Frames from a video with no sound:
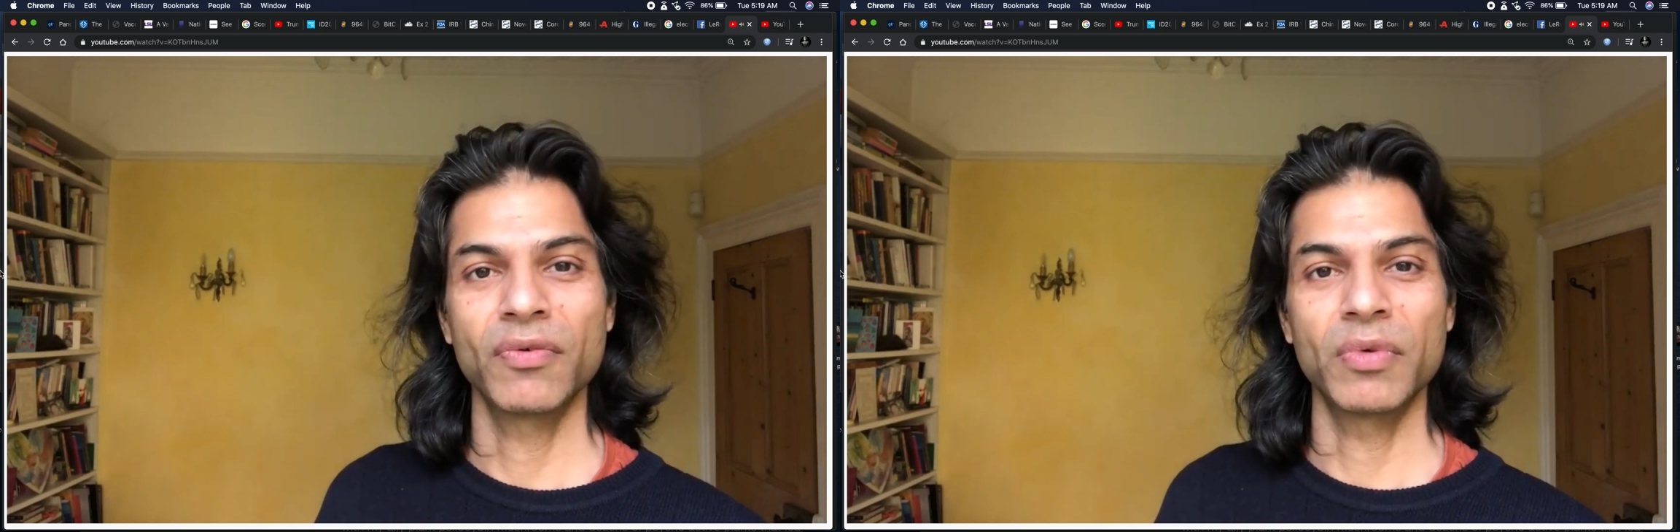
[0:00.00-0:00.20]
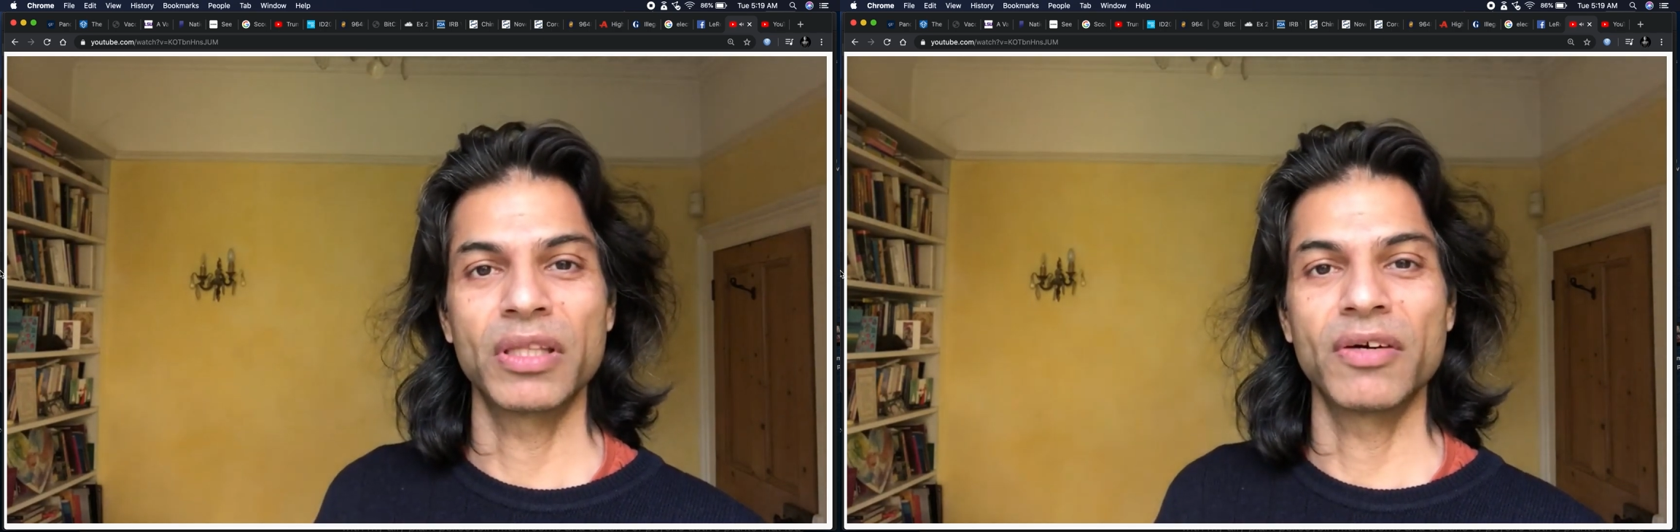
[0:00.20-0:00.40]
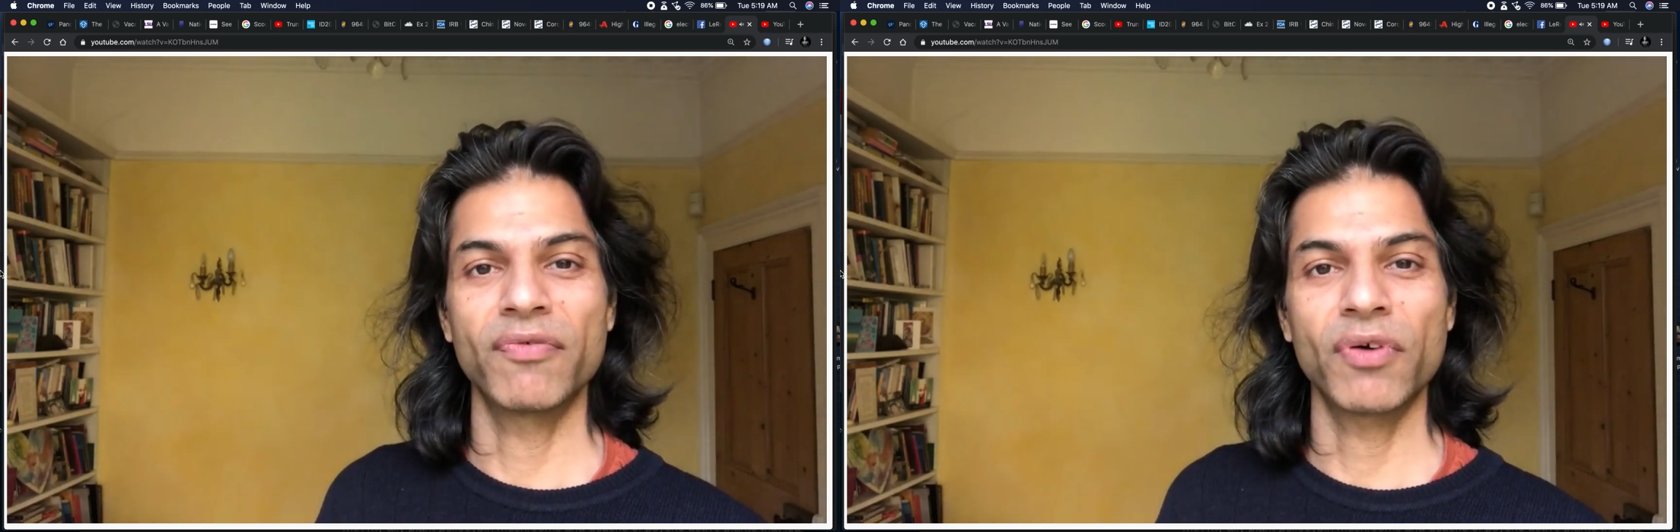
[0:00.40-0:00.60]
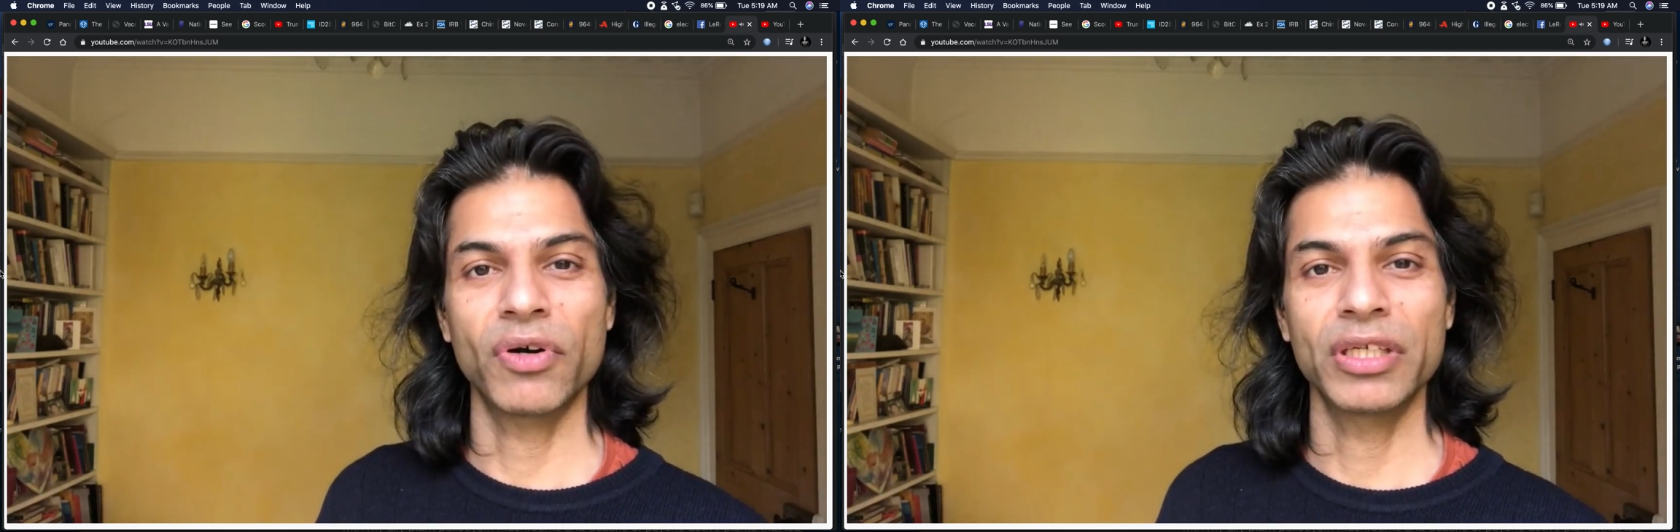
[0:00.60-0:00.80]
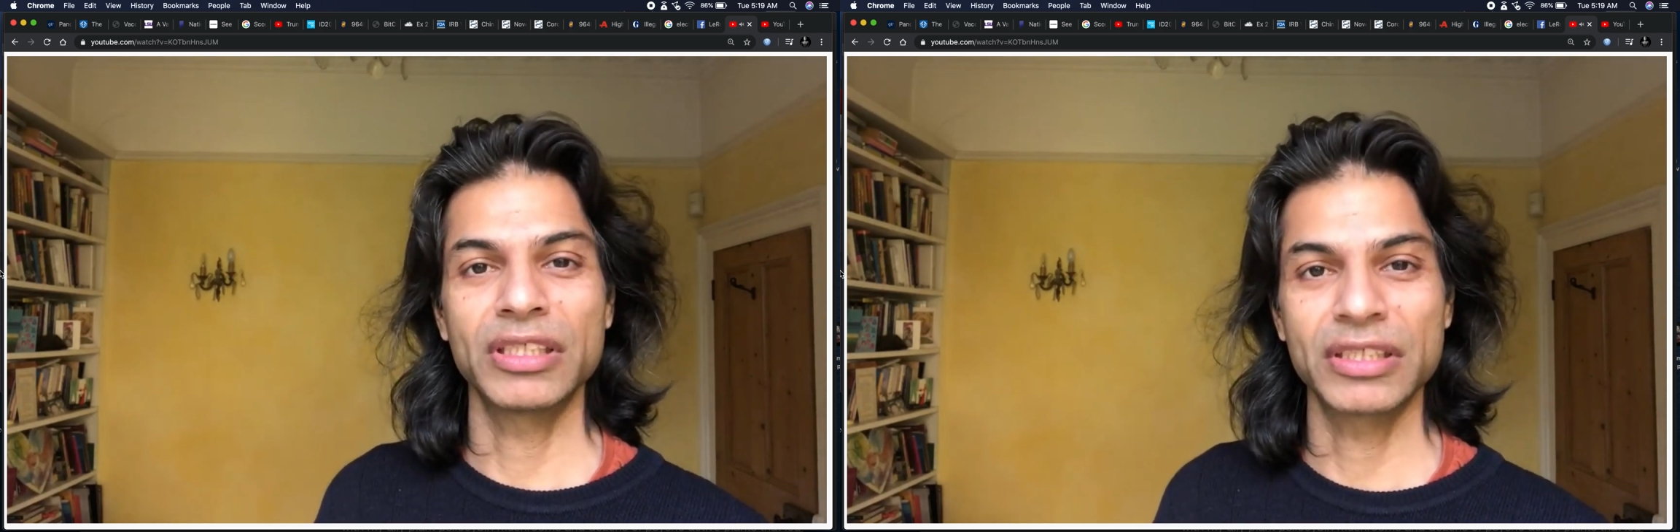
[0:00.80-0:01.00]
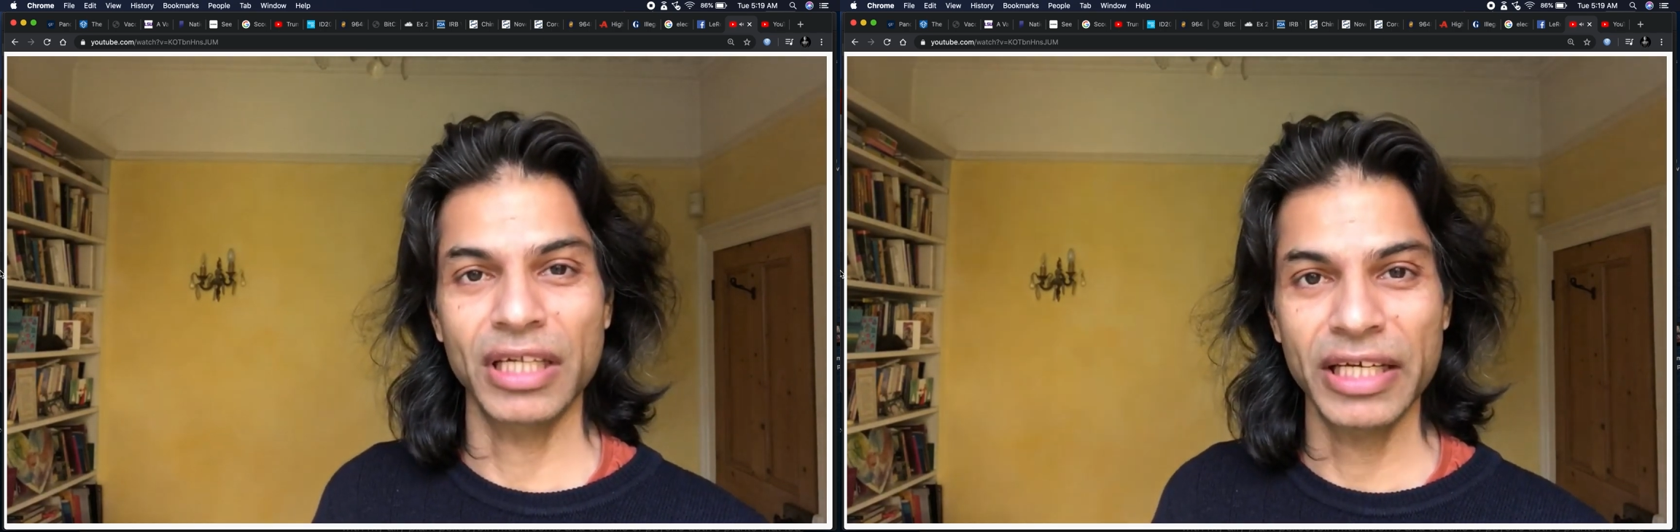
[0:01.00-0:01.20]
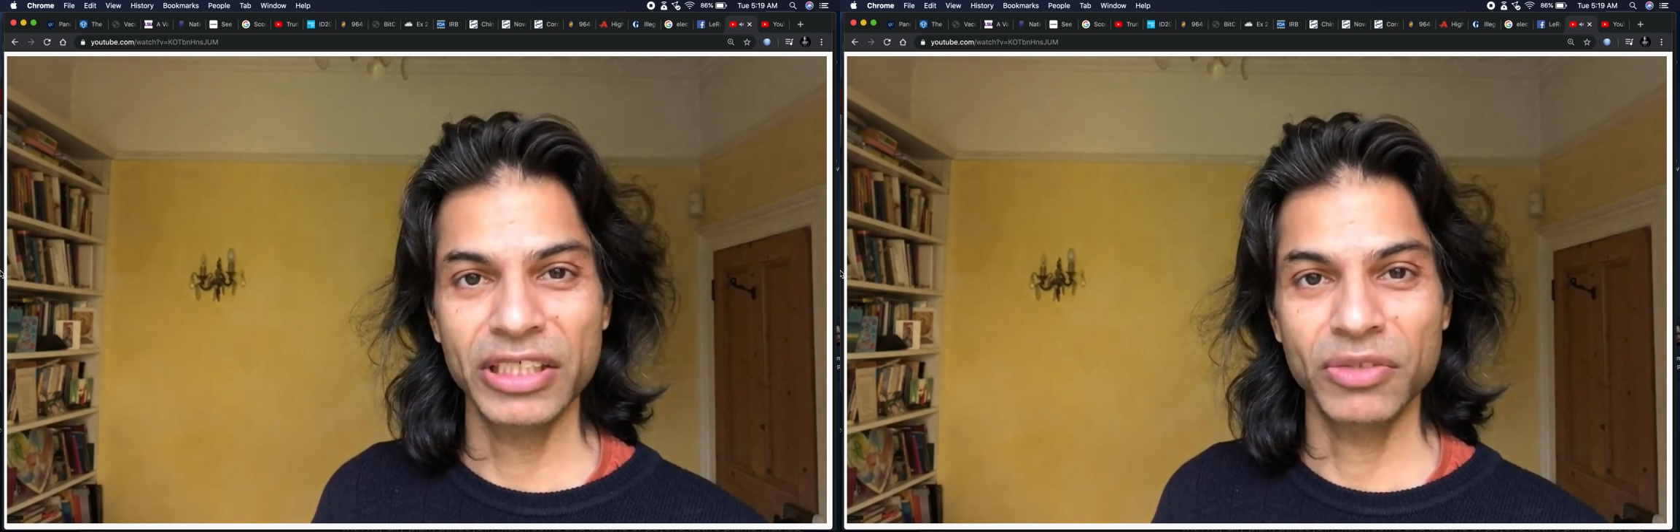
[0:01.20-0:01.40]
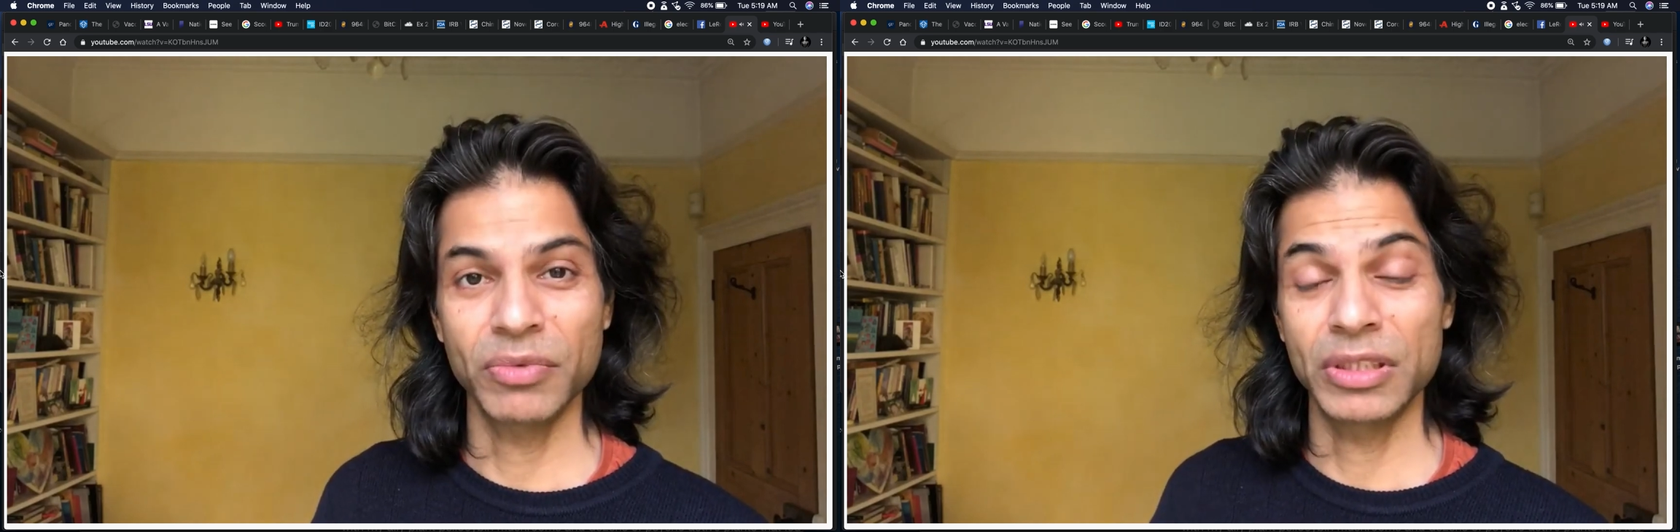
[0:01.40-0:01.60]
with the foreign installation,